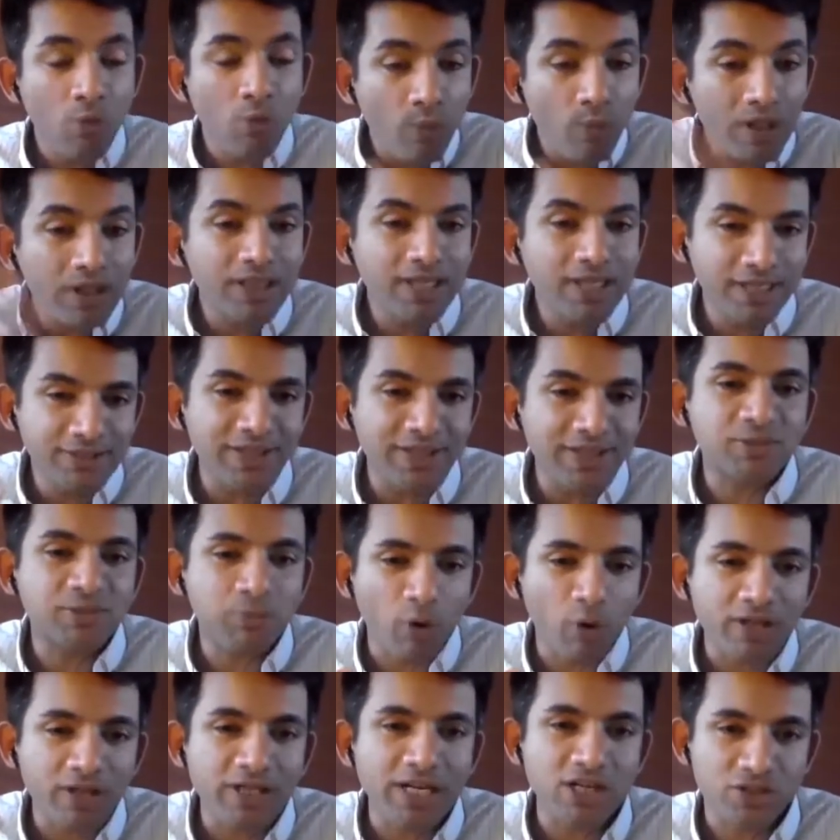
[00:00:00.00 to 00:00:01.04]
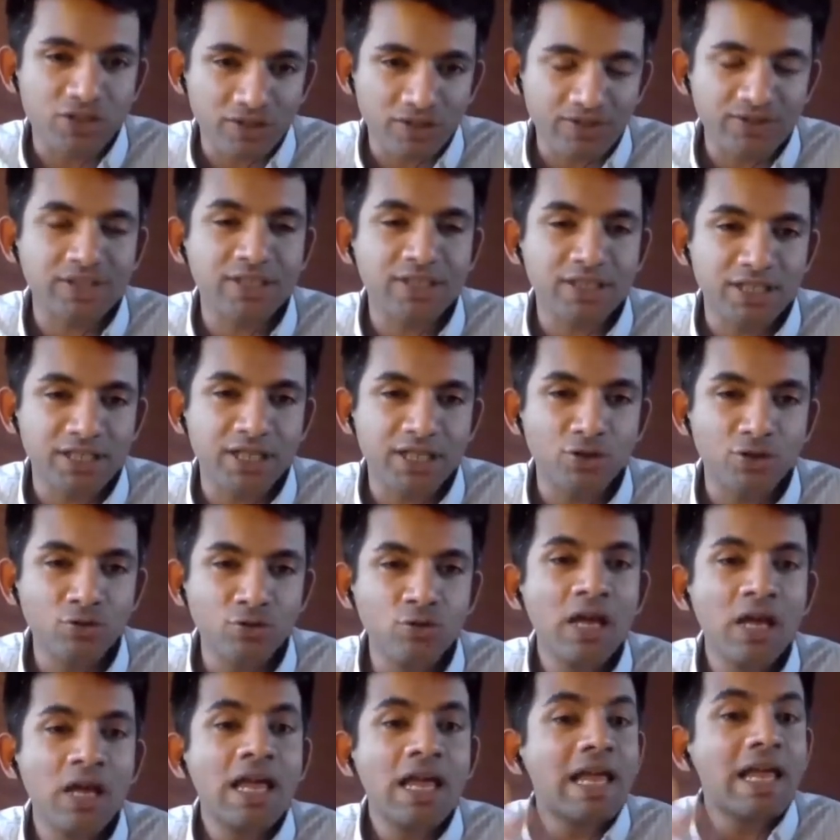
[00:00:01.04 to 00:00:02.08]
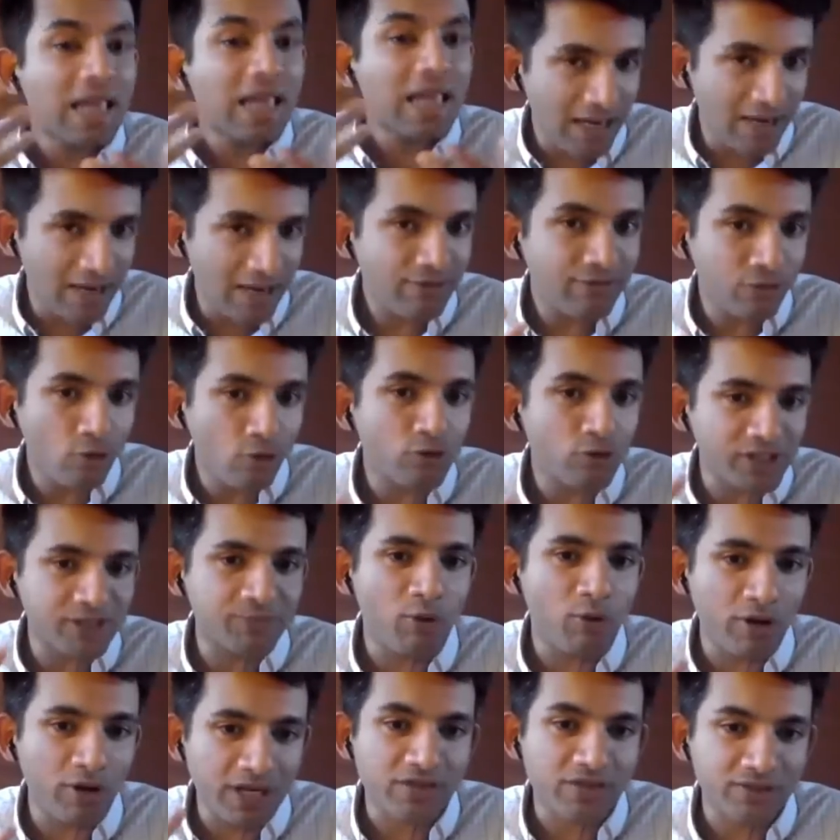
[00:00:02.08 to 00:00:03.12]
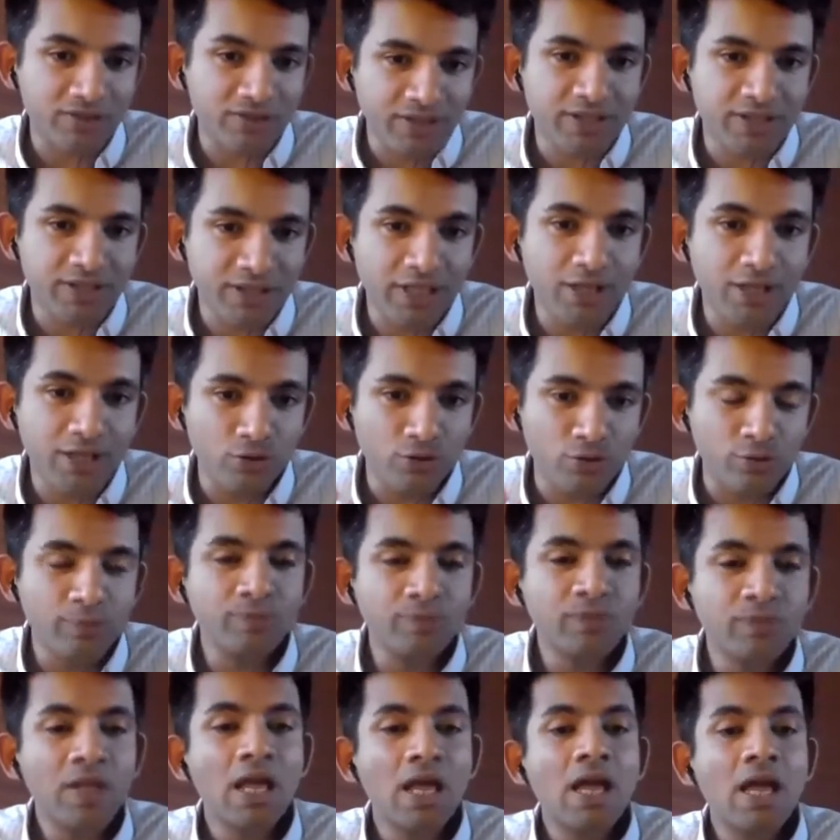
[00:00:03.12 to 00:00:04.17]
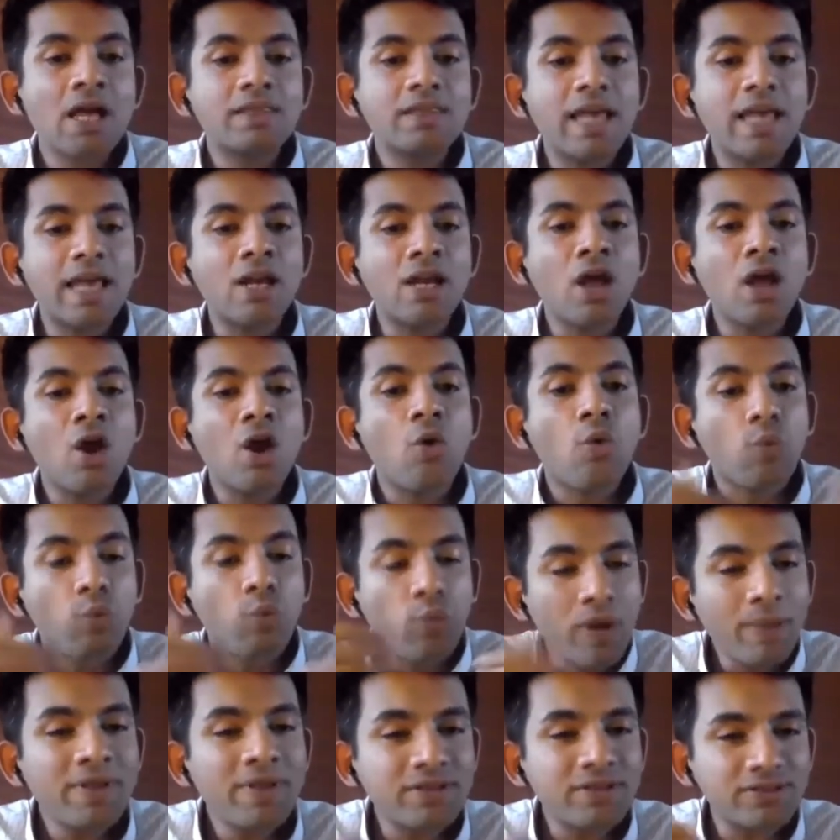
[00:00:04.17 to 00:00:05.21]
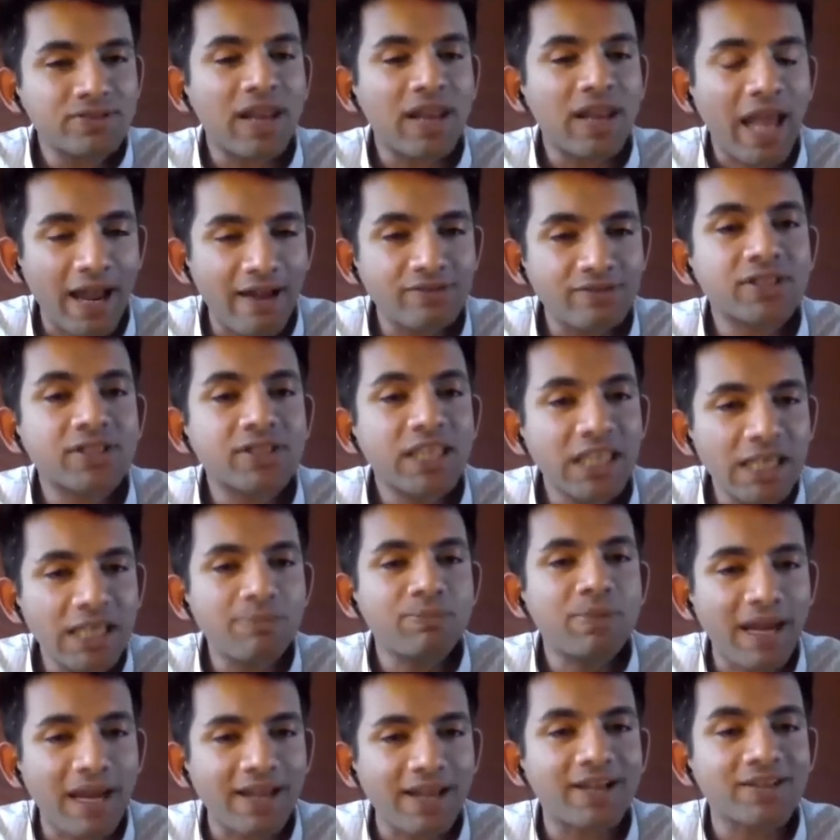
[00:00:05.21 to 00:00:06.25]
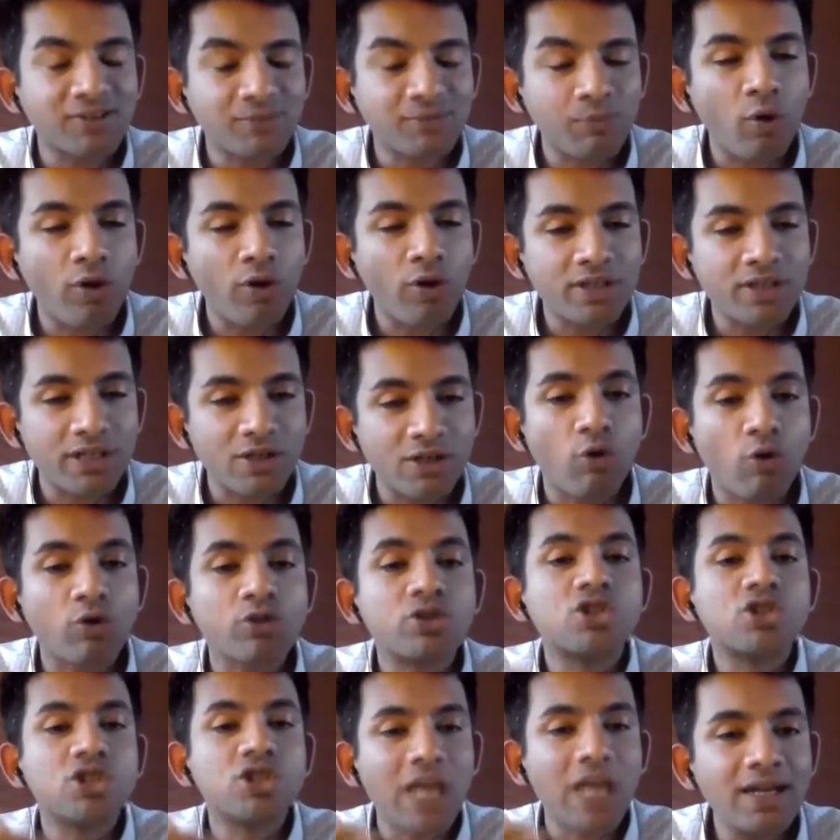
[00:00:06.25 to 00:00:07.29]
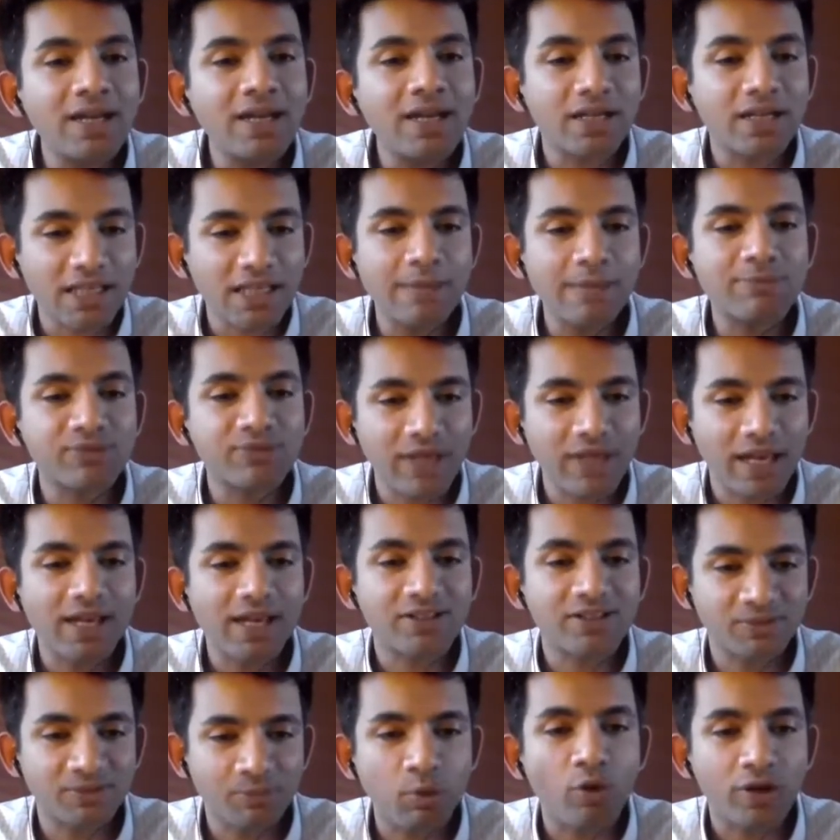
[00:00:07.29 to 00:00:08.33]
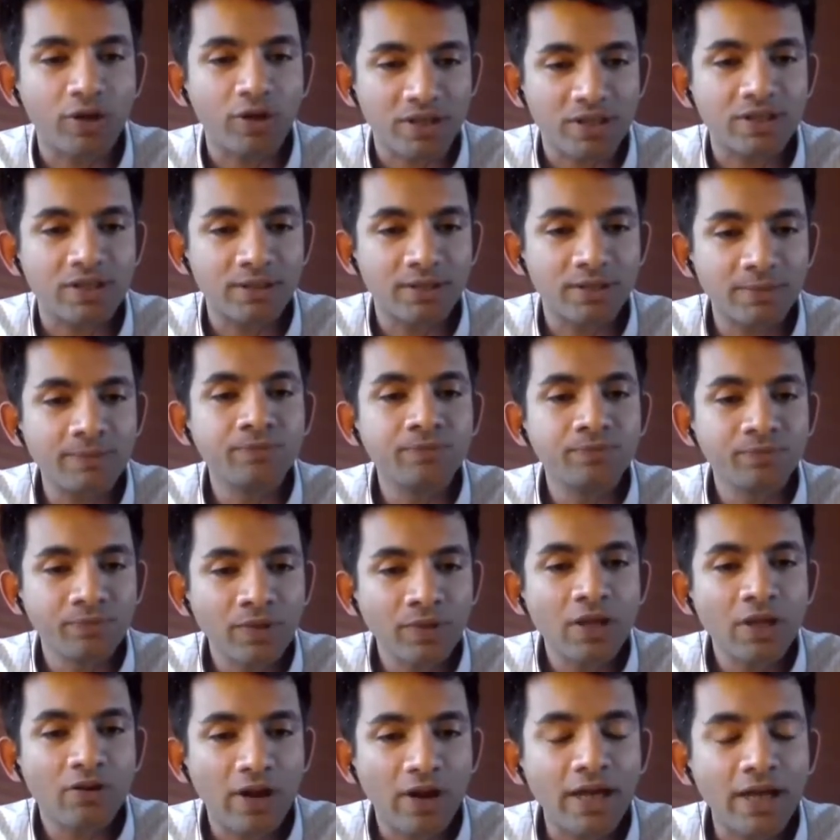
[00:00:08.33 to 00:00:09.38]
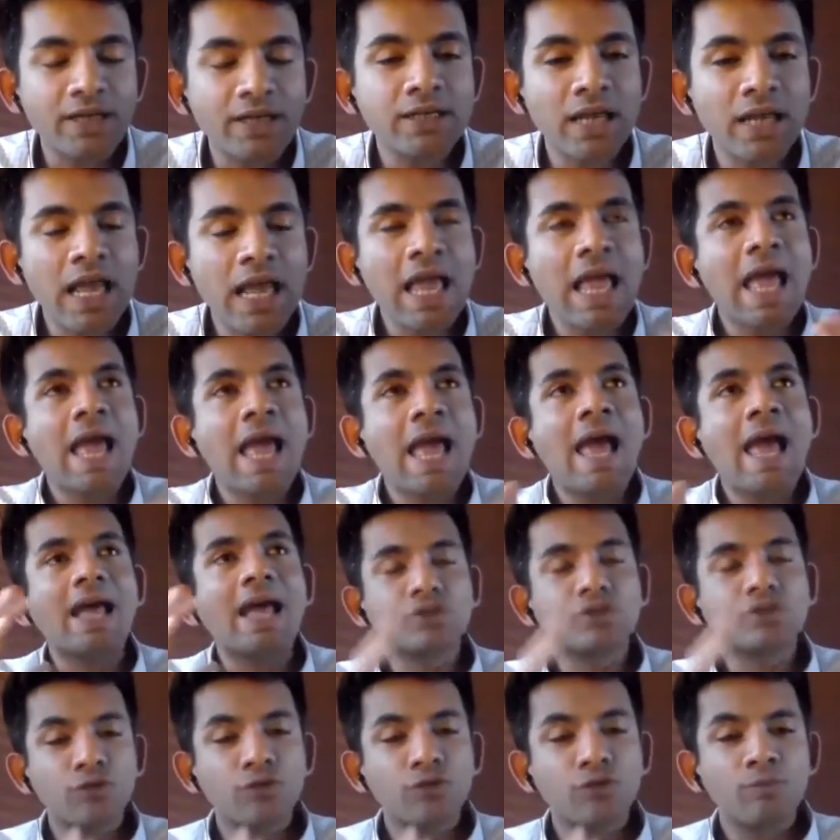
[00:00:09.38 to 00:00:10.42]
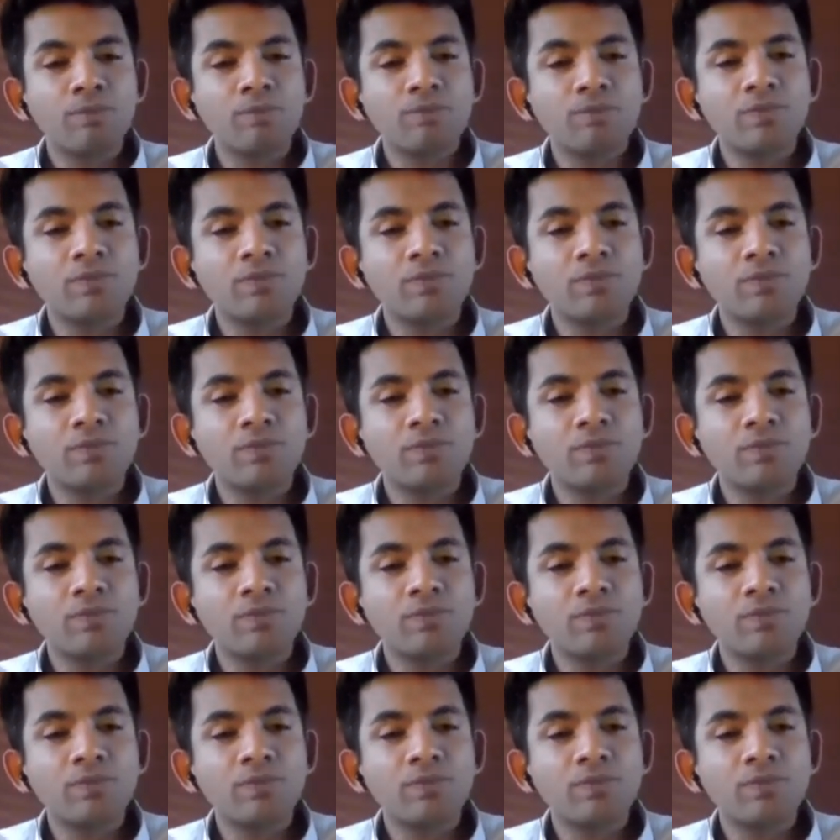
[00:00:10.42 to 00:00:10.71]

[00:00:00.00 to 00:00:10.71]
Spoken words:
Will these exploitations continue? If those exploitations continue, then women's lives keep getting exploited or gender keeps getting exploited, right? And so